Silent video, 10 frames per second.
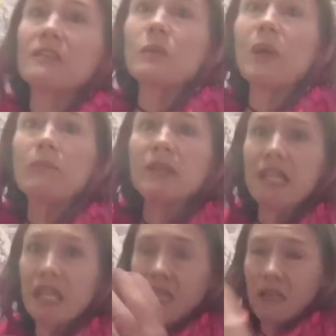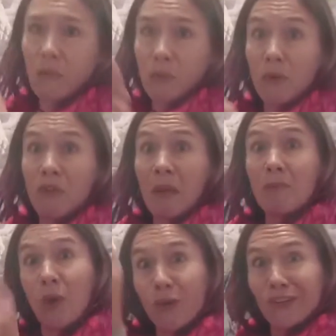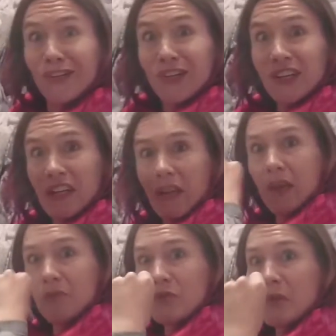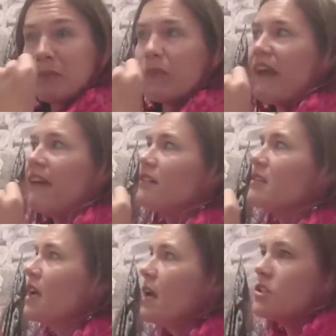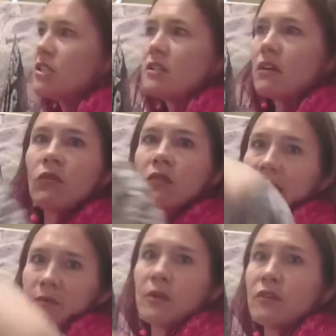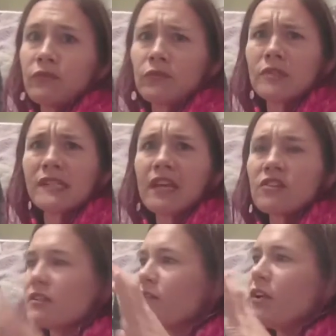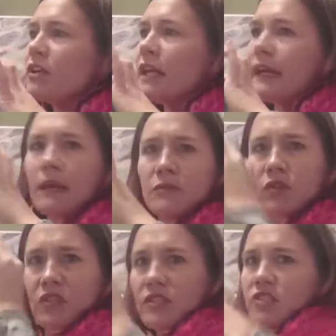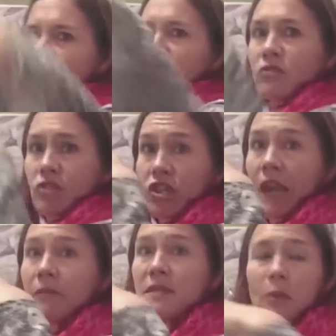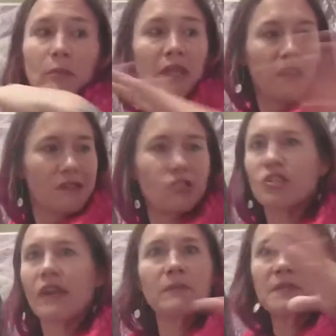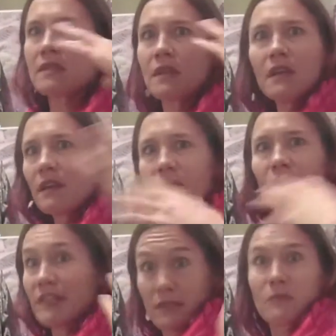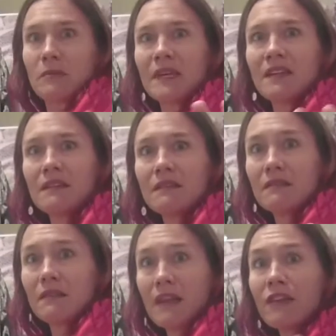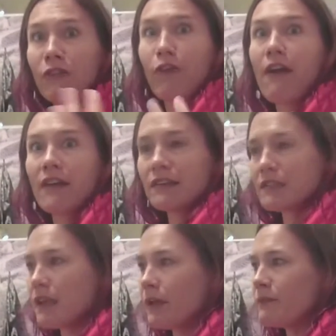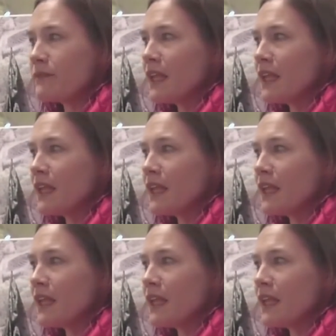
as well, Bonita had, when we were on that boat, um, trip round, she'd done all these beautiful sketches, very like abstract, just general shapes. But because shapes were this repeated thing for us, um,